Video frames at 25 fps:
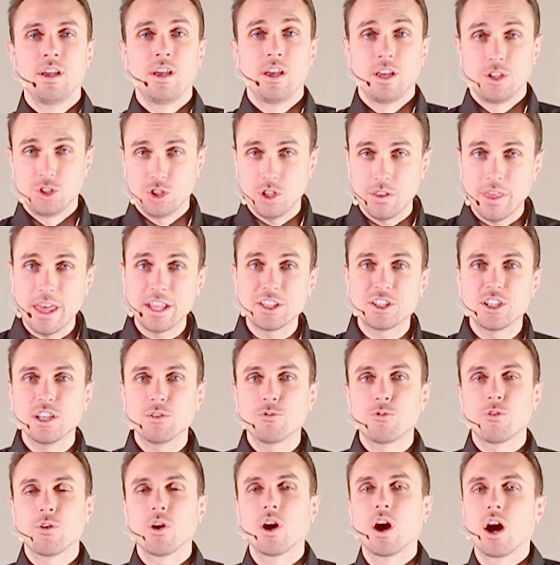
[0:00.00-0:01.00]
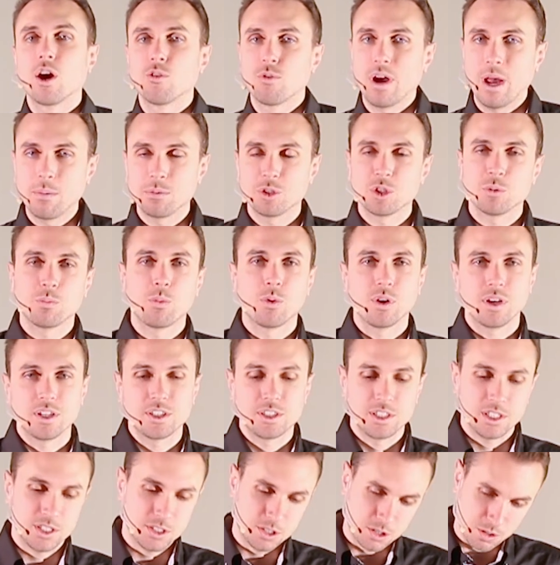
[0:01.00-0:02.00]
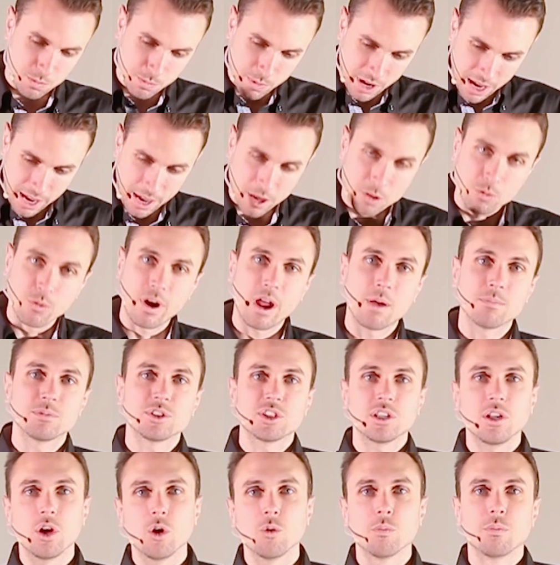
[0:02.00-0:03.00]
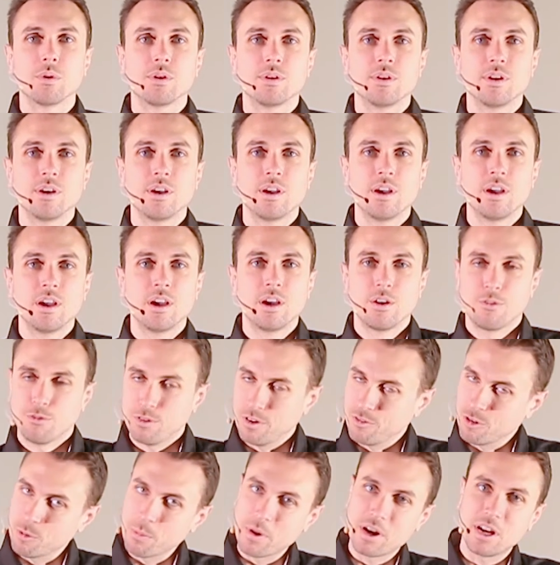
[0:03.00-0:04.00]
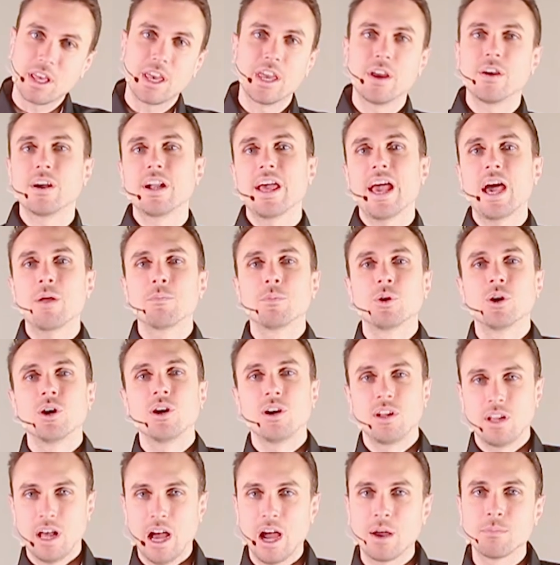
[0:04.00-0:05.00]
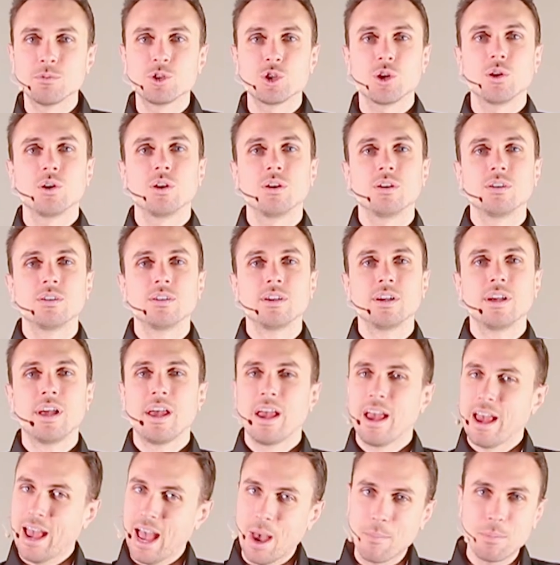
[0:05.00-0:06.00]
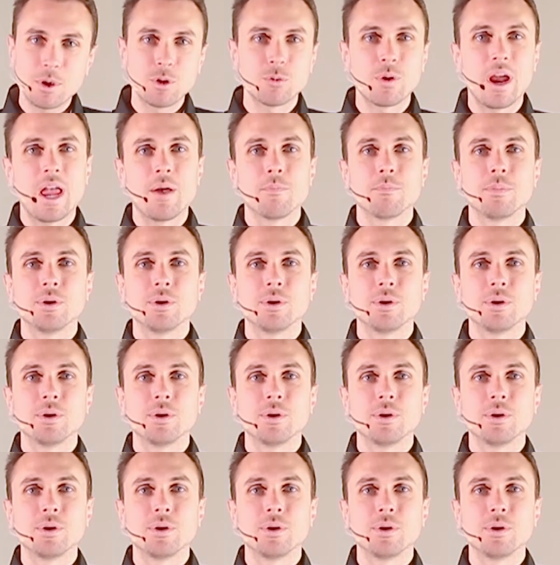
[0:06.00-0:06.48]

So that's it for our ramp support system and ramp slope. For everybody here at Admiral, I'm Joel. Happy ramp